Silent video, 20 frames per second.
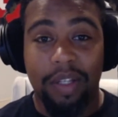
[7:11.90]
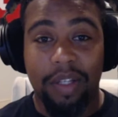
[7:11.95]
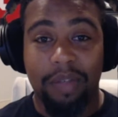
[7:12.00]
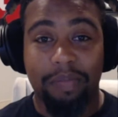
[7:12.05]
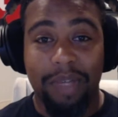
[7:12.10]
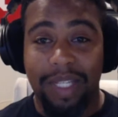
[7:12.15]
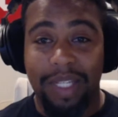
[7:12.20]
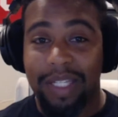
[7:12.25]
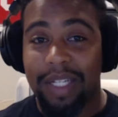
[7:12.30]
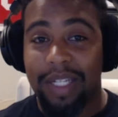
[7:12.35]

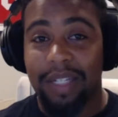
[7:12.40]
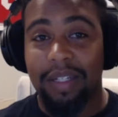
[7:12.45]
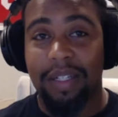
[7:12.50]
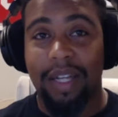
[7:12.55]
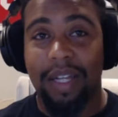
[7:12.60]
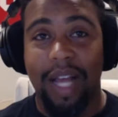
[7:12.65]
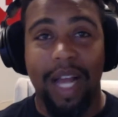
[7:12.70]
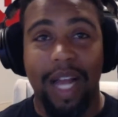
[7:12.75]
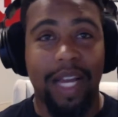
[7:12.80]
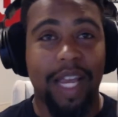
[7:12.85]
Missed it.
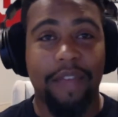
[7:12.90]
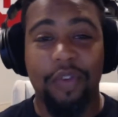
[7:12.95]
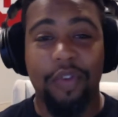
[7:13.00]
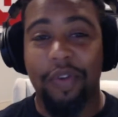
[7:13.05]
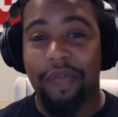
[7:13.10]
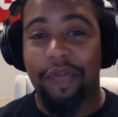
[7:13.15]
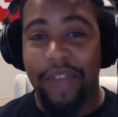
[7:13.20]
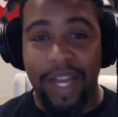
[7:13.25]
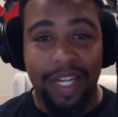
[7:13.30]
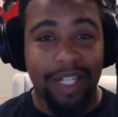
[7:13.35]
I gave you
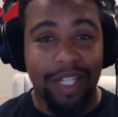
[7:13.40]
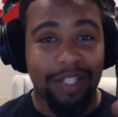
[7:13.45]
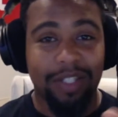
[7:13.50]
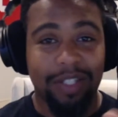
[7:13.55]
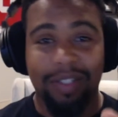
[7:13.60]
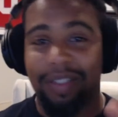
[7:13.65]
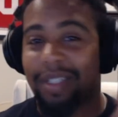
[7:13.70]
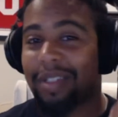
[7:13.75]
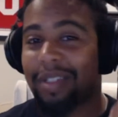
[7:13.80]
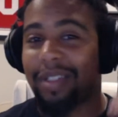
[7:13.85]

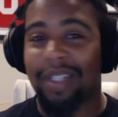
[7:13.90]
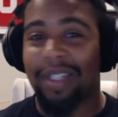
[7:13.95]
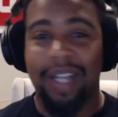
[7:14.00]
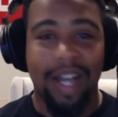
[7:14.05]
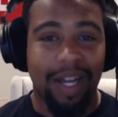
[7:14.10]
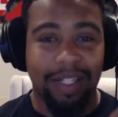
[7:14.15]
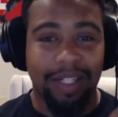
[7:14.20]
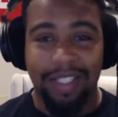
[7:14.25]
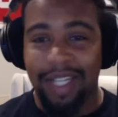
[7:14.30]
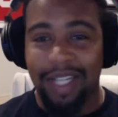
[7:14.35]
advantage.
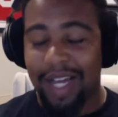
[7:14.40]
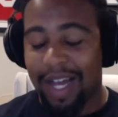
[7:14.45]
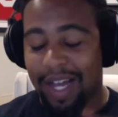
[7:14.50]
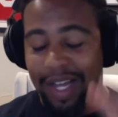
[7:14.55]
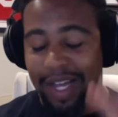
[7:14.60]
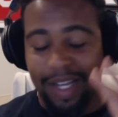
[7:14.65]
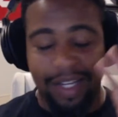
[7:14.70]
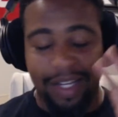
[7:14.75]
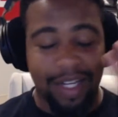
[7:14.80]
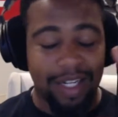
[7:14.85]
Cock
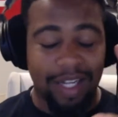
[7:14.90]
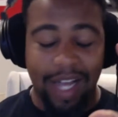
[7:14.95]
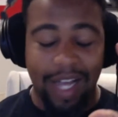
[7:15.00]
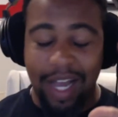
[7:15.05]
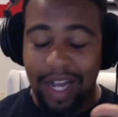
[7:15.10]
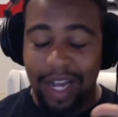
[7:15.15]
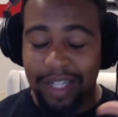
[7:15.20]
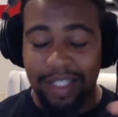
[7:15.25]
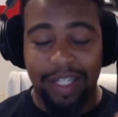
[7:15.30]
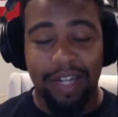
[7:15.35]
die. Like,
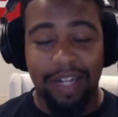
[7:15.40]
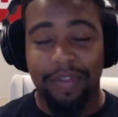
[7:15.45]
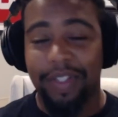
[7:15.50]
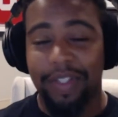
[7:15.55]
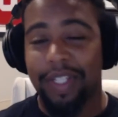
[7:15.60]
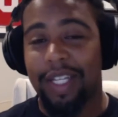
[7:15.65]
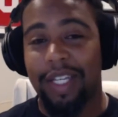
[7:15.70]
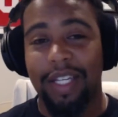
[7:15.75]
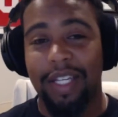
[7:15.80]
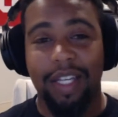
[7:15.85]
I did
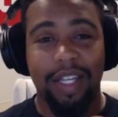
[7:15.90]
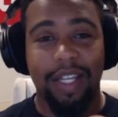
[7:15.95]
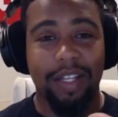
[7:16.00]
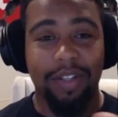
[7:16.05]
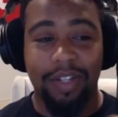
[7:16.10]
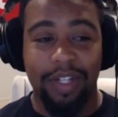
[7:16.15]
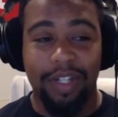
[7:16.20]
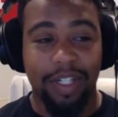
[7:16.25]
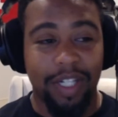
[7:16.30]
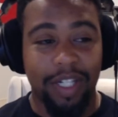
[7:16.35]
everything.
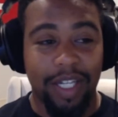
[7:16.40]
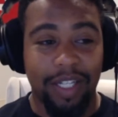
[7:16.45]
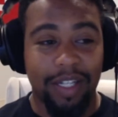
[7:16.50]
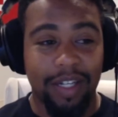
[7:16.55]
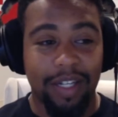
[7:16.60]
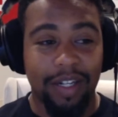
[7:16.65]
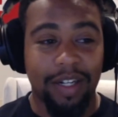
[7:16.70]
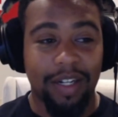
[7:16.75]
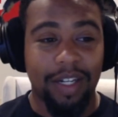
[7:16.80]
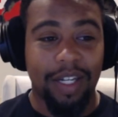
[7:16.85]
You couldn't get
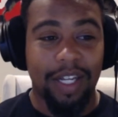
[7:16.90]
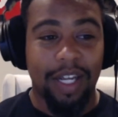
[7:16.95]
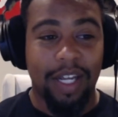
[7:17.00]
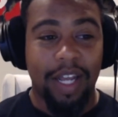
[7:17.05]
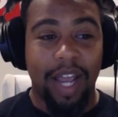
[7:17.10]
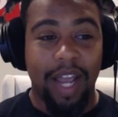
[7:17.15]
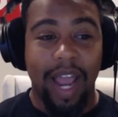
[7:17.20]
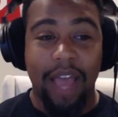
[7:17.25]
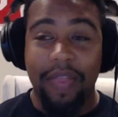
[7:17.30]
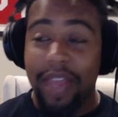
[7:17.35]
there.
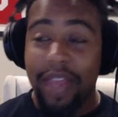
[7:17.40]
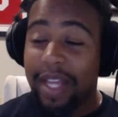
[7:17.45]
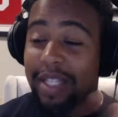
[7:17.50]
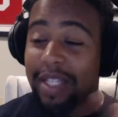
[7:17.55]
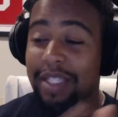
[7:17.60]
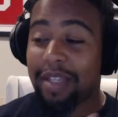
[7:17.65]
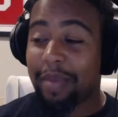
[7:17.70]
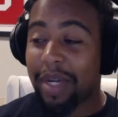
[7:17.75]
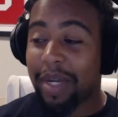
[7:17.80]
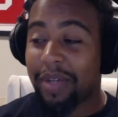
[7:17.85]
And then
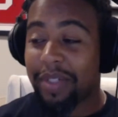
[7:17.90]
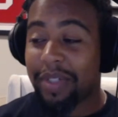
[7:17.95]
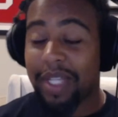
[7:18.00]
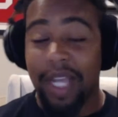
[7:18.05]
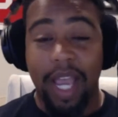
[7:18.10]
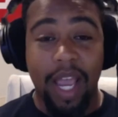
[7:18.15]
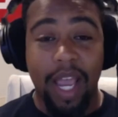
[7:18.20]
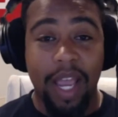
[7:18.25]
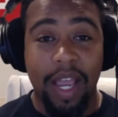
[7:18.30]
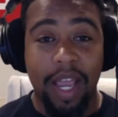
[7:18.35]
somebody was
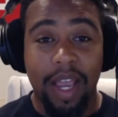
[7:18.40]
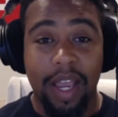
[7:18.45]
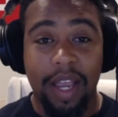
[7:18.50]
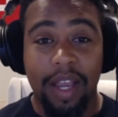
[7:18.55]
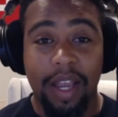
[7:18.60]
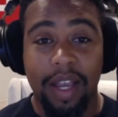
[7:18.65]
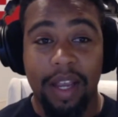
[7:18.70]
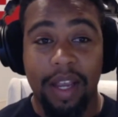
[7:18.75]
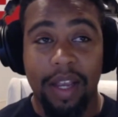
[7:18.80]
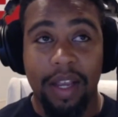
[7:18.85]
like,
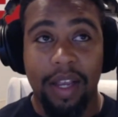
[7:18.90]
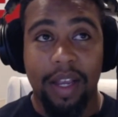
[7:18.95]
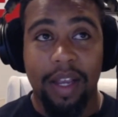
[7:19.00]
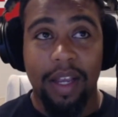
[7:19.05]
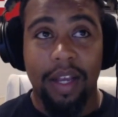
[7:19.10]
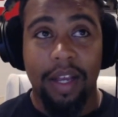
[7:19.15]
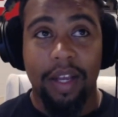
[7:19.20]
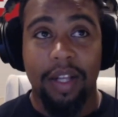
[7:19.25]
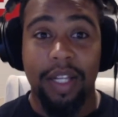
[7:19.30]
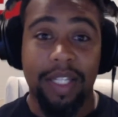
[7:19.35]
hey,
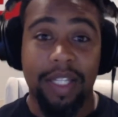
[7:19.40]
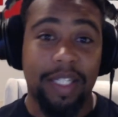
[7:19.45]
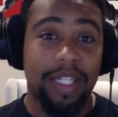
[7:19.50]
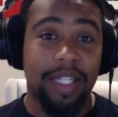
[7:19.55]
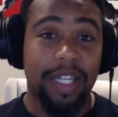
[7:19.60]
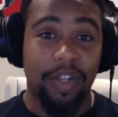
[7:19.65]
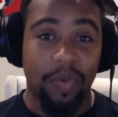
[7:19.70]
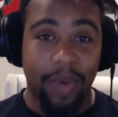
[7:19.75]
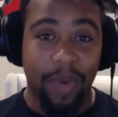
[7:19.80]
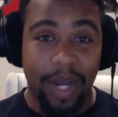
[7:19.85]
let's
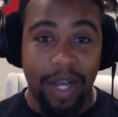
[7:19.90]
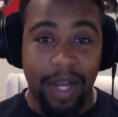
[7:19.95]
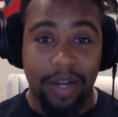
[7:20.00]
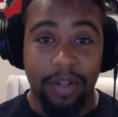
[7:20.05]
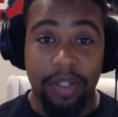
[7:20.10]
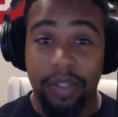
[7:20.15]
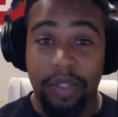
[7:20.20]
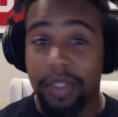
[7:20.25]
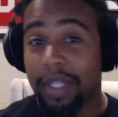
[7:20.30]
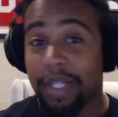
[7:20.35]
sneak
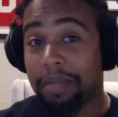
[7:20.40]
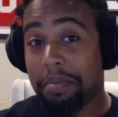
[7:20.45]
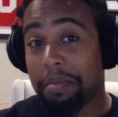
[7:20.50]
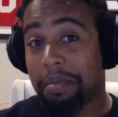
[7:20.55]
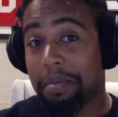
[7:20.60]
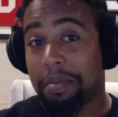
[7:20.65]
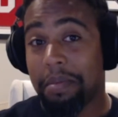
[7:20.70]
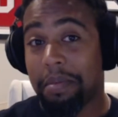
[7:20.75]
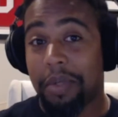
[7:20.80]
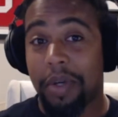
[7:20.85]
around. I was like,
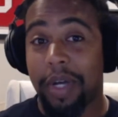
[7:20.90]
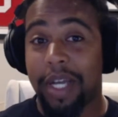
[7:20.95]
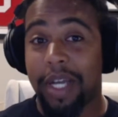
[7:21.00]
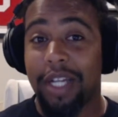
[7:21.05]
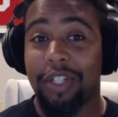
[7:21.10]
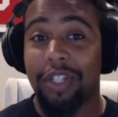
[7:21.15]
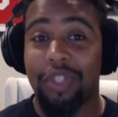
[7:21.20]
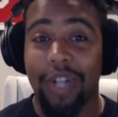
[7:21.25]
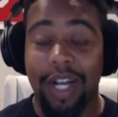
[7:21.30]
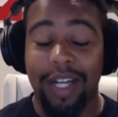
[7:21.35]
go
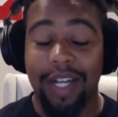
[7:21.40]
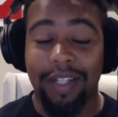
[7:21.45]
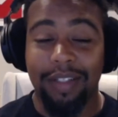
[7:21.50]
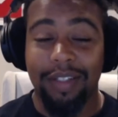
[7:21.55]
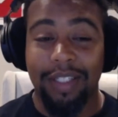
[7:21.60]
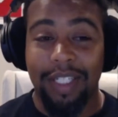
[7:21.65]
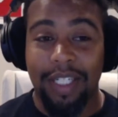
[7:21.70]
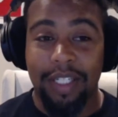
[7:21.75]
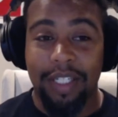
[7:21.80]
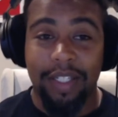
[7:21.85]
ahead, try.
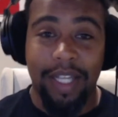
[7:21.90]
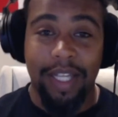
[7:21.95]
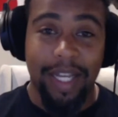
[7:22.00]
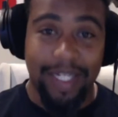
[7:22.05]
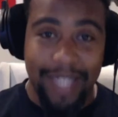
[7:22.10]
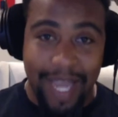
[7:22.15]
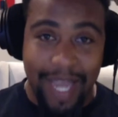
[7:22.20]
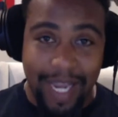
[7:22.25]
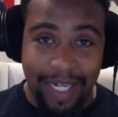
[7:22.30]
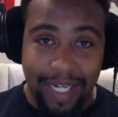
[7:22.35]
They
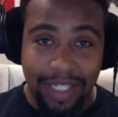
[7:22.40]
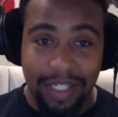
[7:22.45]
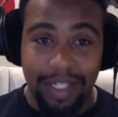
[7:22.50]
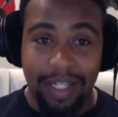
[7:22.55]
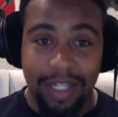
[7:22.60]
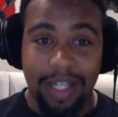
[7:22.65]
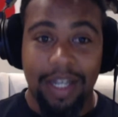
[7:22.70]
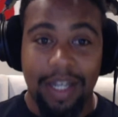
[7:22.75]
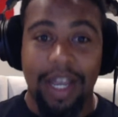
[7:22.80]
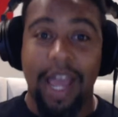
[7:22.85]
attacked.
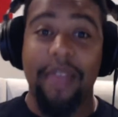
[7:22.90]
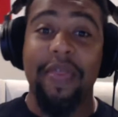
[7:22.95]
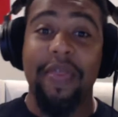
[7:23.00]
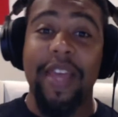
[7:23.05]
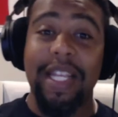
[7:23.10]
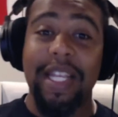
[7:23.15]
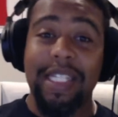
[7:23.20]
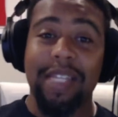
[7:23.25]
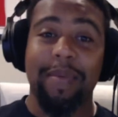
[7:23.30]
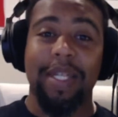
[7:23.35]
And
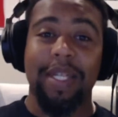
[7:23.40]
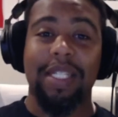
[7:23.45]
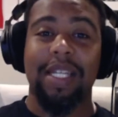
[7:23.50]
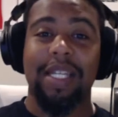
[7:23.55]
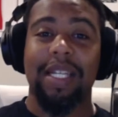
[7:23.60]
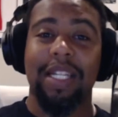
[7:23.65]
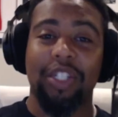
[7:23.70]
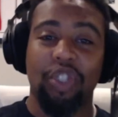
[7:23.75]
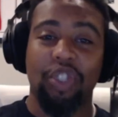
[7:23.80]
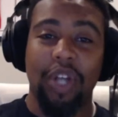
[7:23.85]
then somebody
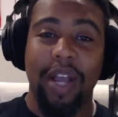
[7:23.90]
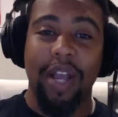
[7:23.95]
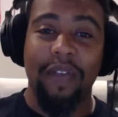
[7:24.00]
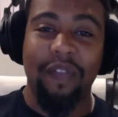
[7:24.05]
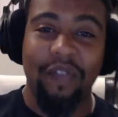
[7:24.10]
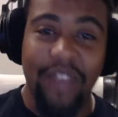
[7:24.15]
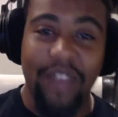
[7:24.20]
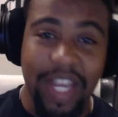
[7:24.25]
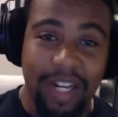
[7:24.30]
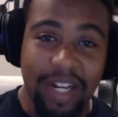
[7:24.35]
said, let's try and
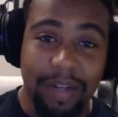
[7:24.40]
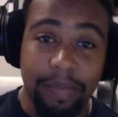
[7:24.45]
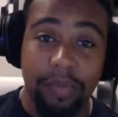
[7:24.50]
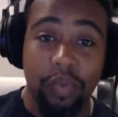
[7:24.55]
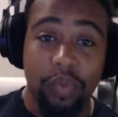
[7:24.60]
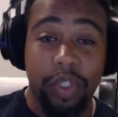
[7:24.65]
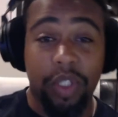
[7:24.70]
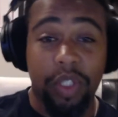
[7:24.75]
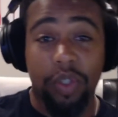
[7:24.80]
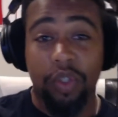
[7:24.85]
feed him,
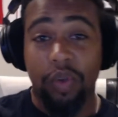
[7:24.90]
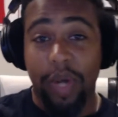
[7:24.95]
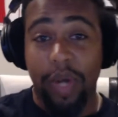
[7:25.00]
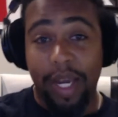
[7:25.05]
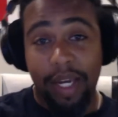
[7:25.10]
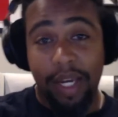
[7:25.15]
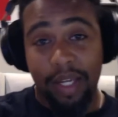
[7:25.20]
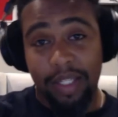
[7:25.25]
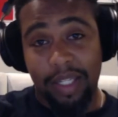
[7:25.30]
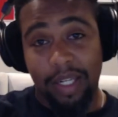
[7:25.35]
which is
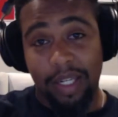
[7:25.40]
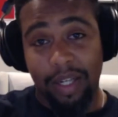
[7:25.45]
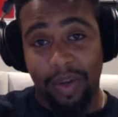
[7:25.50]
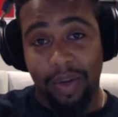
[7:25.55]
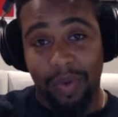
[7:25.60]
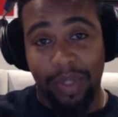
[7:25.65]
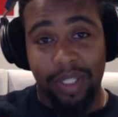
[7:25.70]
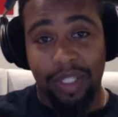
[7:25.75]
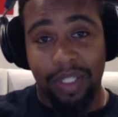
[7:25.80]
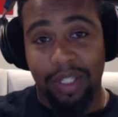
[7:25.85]
great because it
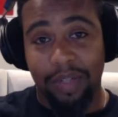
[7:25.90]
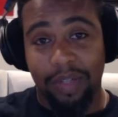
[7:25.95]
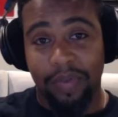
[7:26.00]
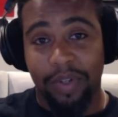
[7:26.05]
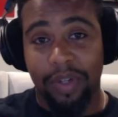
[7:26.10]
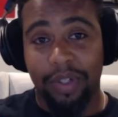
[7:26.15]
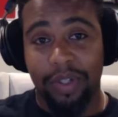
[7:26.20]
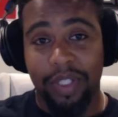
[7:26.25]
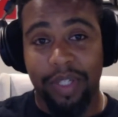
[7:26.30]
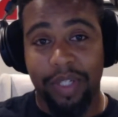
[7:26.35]
lowered the
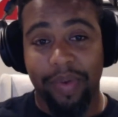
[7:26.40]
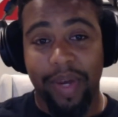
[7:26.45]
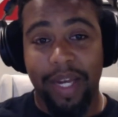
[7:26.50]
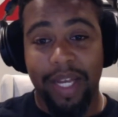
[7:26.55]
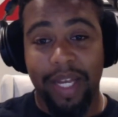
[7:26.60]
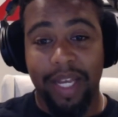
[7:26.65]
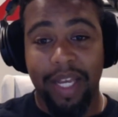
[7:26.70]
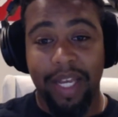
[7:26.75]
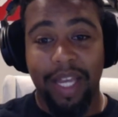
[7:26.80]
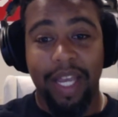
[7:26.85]
difficulty
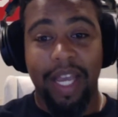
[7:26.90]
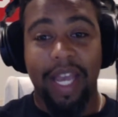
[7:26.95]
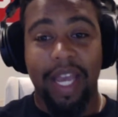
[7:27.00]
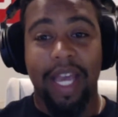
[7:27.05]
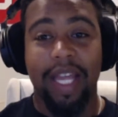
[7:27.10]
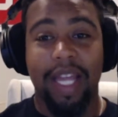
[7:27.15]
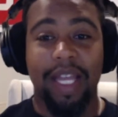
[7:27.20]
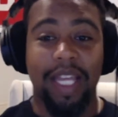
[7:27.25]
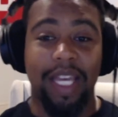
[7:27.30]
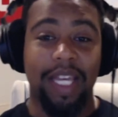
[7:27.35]
rating.
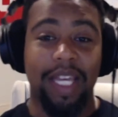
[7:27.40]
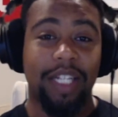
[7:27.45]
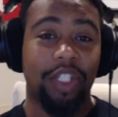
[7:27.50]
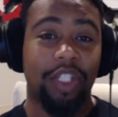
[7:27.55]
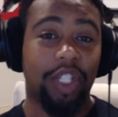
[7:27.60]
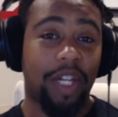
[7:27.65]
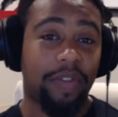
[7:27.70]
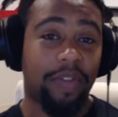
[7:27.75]
And then